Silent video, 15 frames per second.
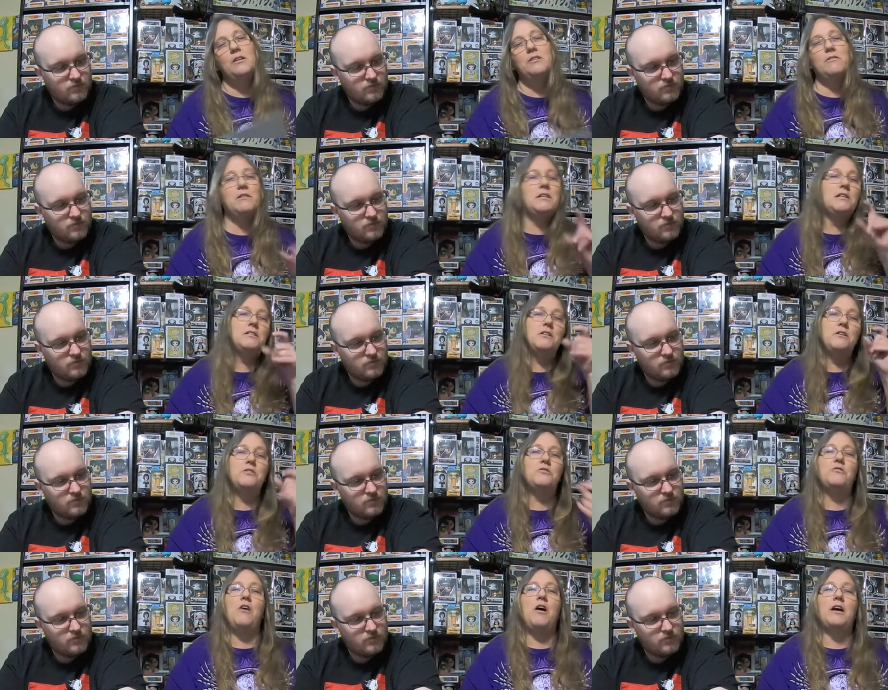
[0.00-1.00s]
Speaker 1: doing these
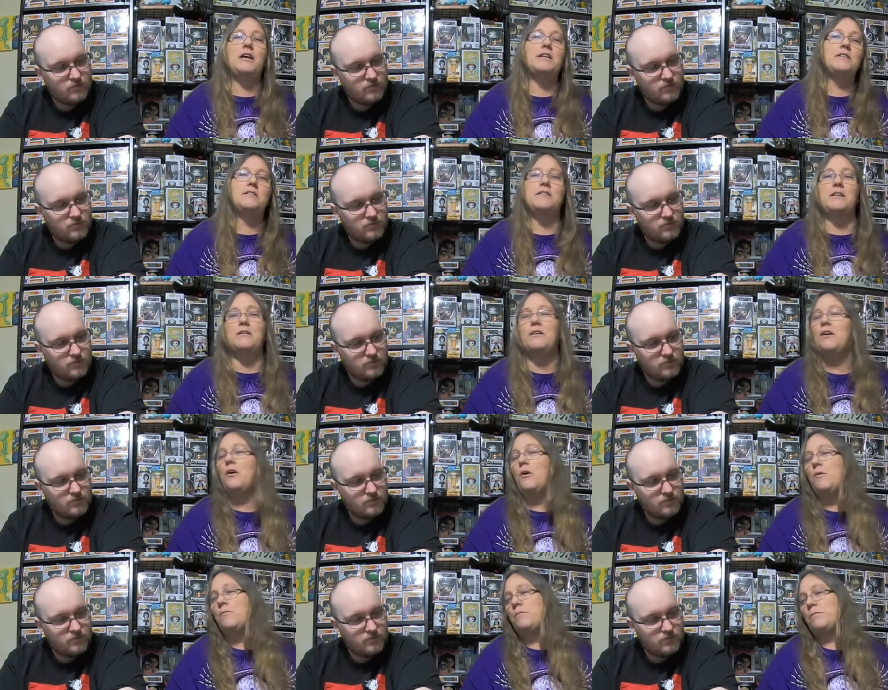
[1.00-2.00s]
little drawings, and
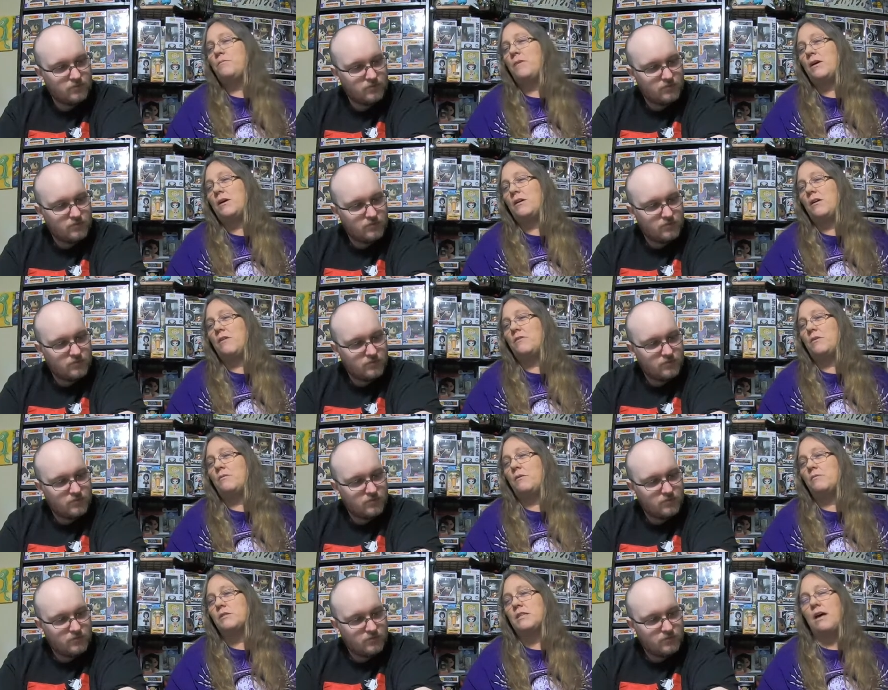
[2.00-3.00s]
you know,
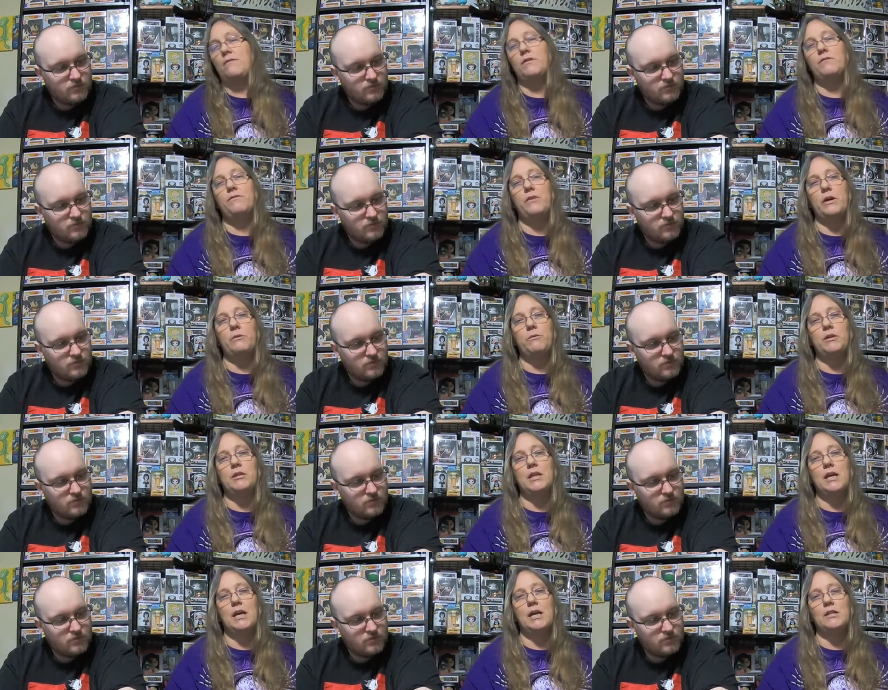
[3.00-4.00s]
everyone was having fun
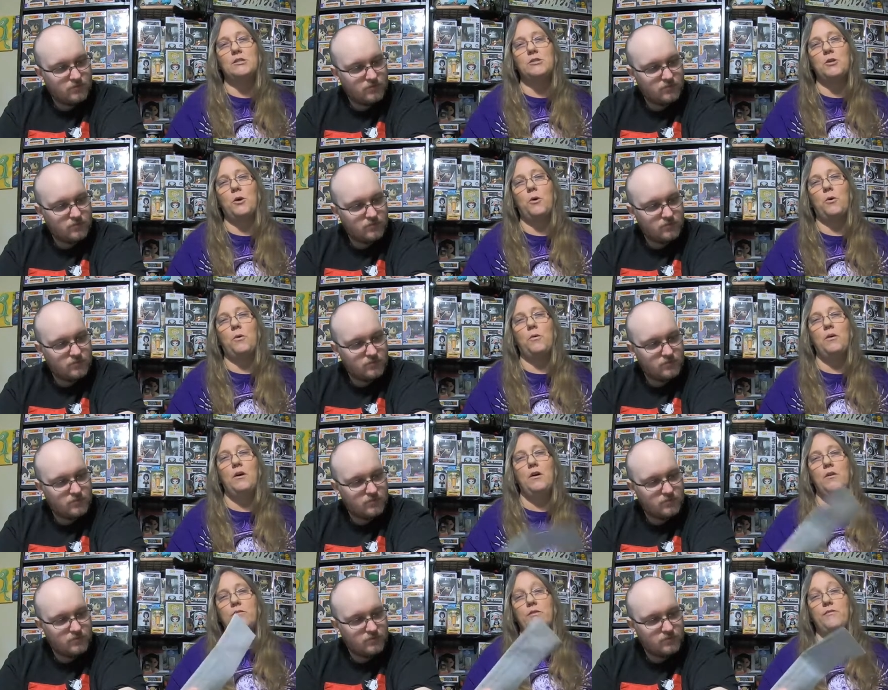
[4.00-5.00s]
with it, and so
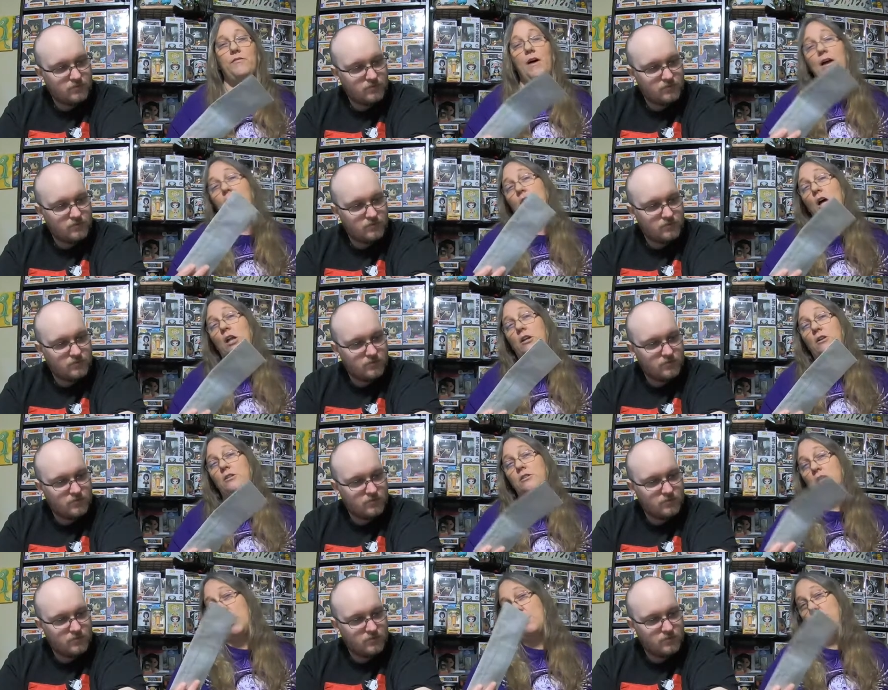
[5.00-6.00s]
for five
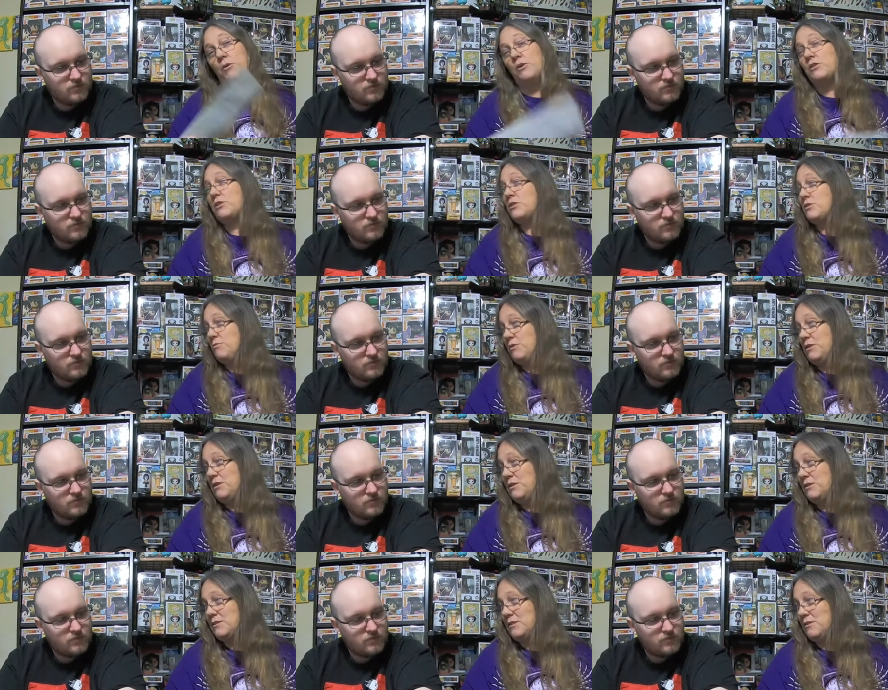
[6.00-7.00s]
dollars, I purchased one
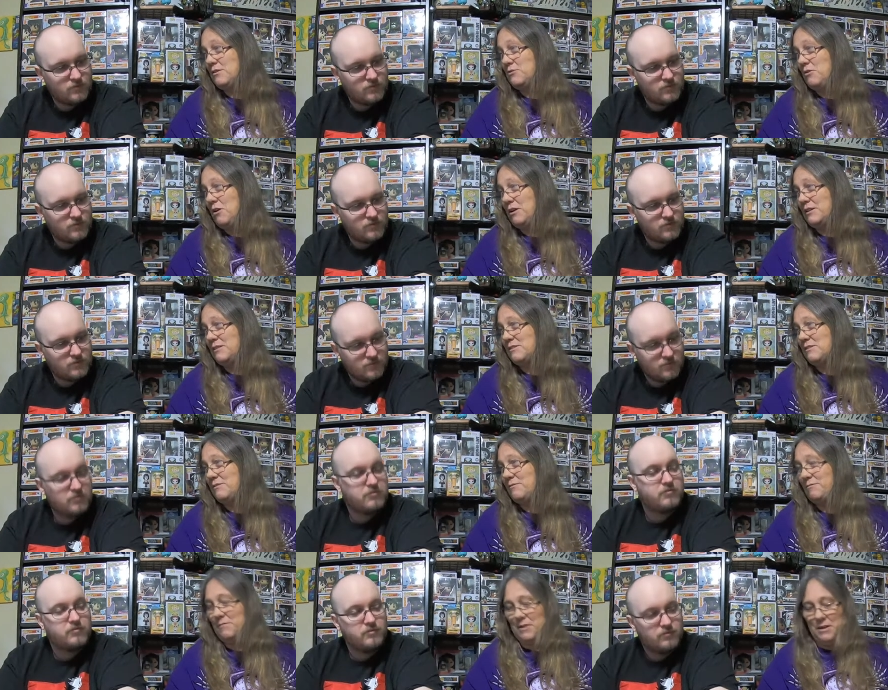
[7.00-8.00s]
of those little drawings.
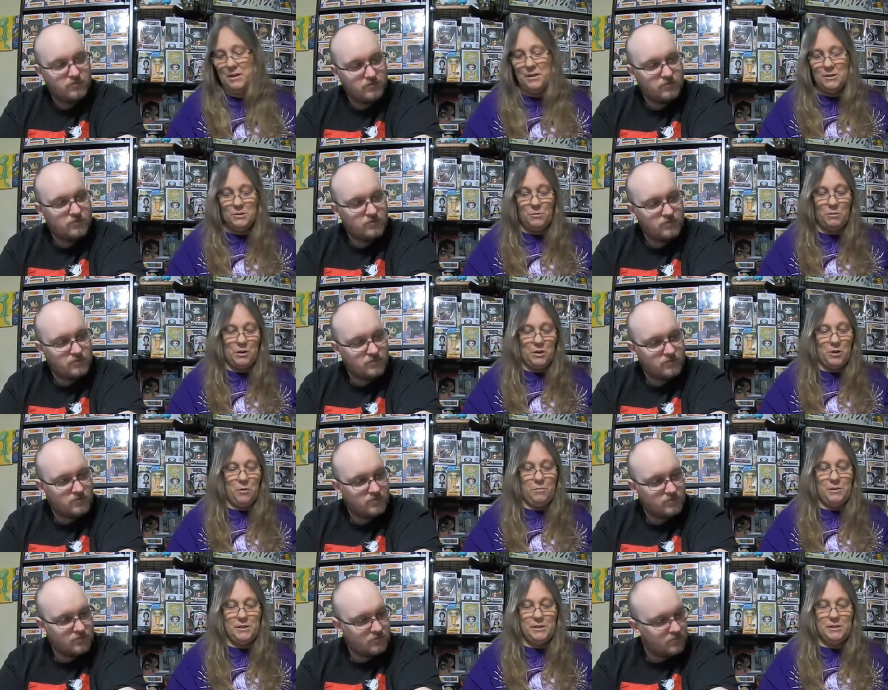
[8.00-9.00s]
So we're going to
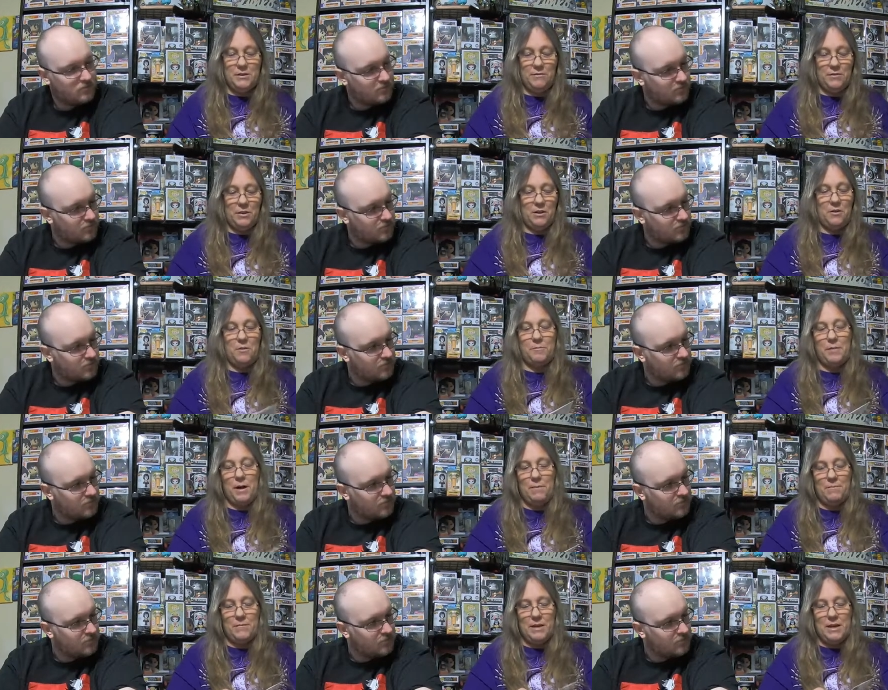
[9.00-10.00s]
open this envelope
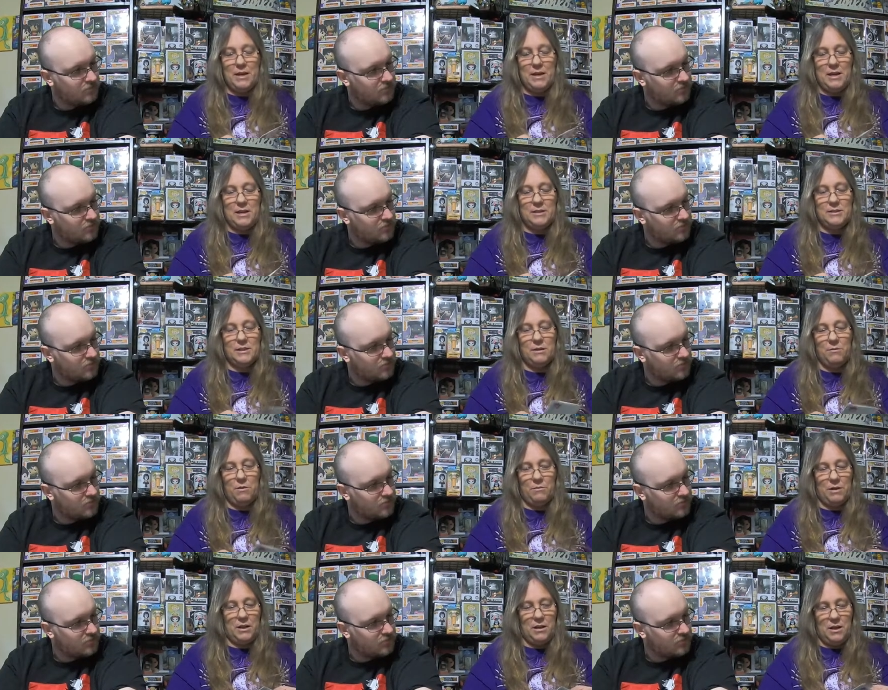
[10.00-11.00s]
up and see
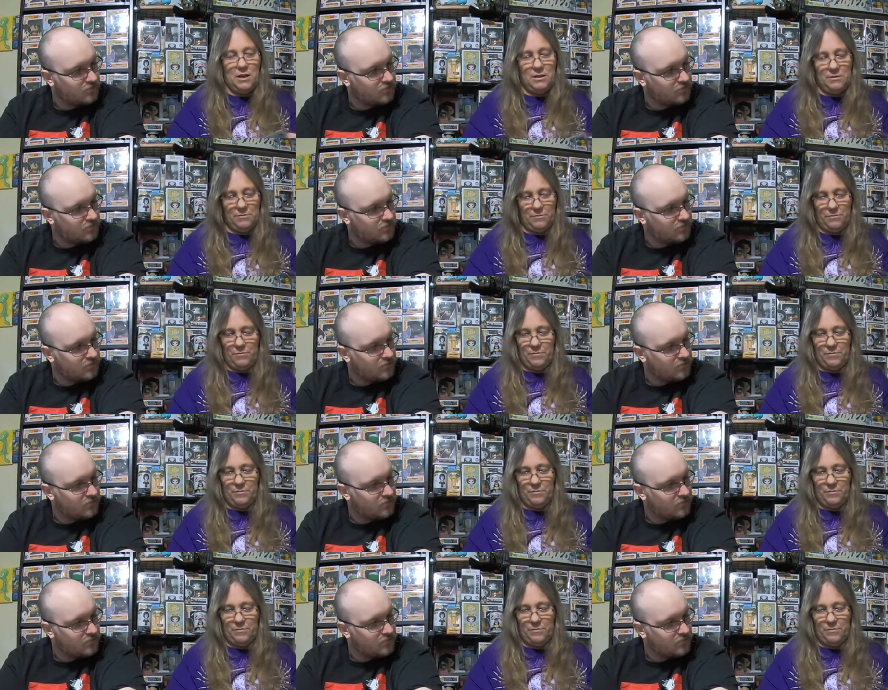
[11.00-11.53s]
what we got.